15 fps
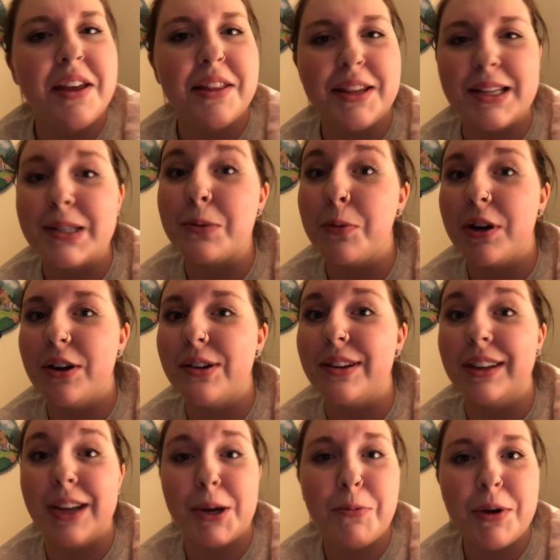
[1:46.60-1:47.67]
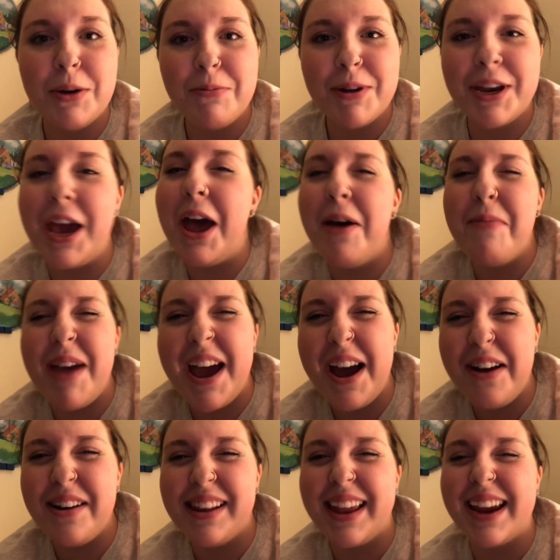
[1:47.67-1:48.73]
this weird liquid would come
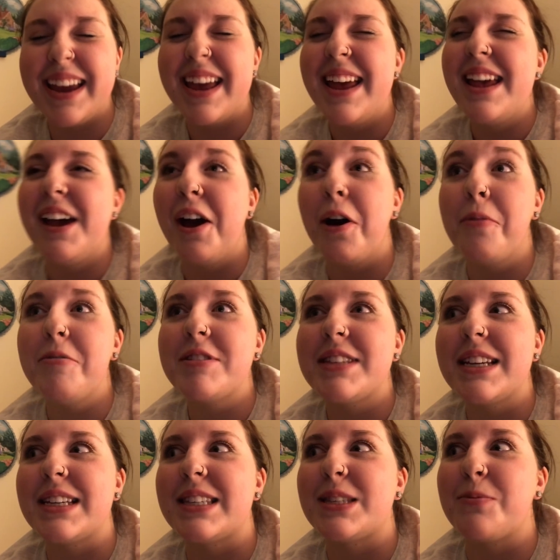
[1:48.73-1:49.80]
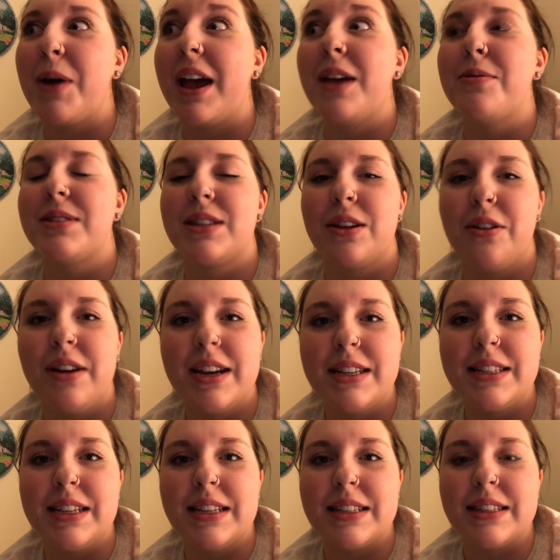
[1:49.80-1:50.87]
out, like almost like sweat. It was the
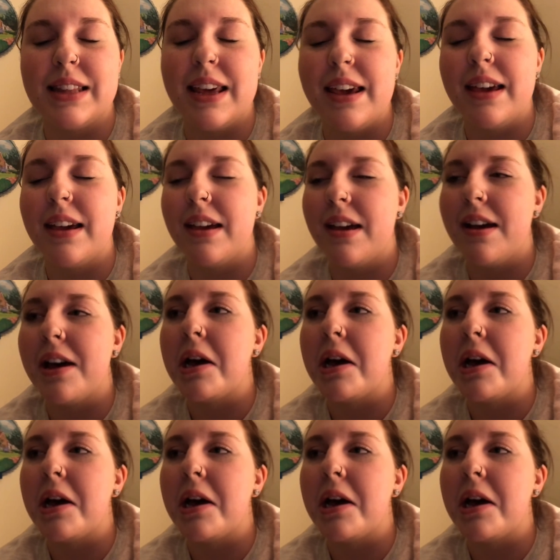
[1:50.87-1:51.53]
craziest thing.